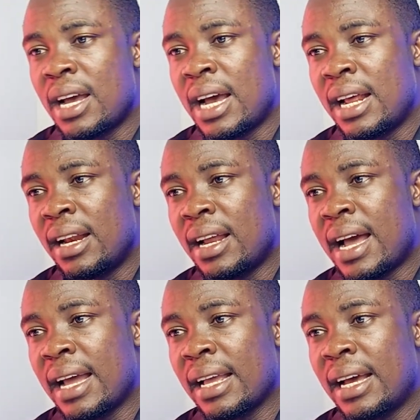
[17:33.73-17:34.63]
and
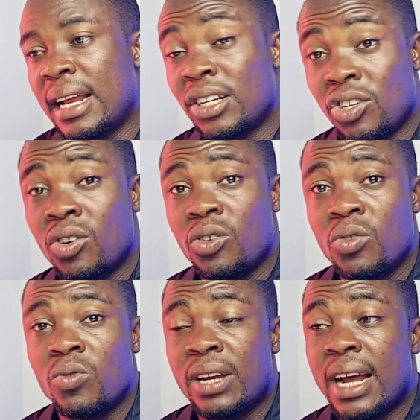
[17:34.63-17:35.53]
I can assure
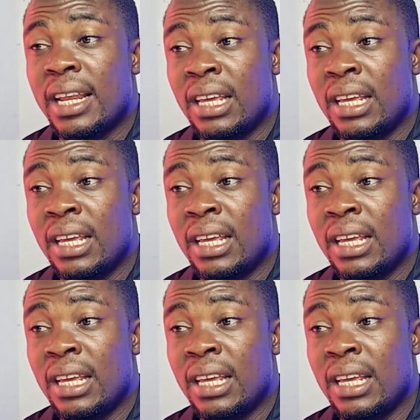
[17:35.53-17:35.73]
you that